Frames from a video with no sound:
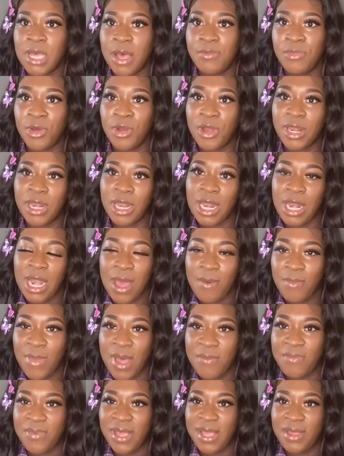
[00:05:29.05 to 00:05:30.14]
I'm not gonna let
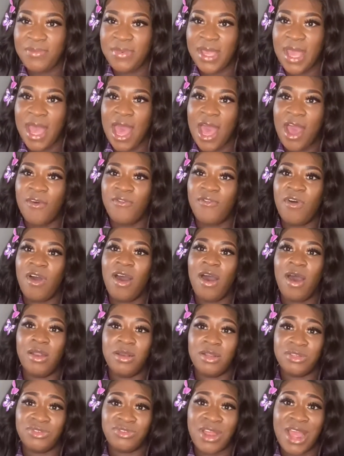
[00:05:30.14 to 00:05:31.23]
my baby have
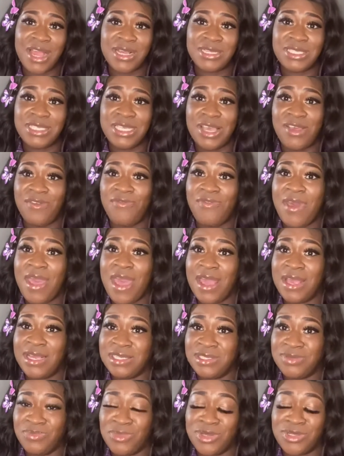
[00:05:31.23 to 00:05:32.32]
unattractive
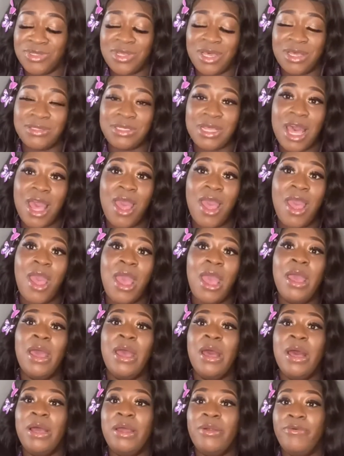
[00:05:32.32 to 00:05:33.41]
eczema. So I was like,
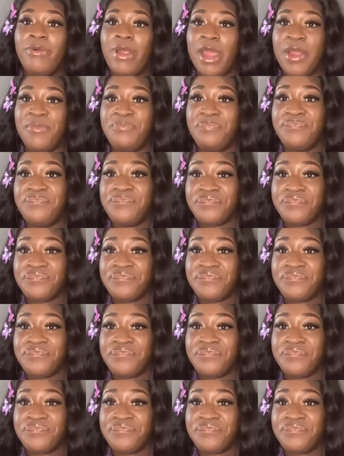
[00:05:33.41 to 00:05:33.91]
right,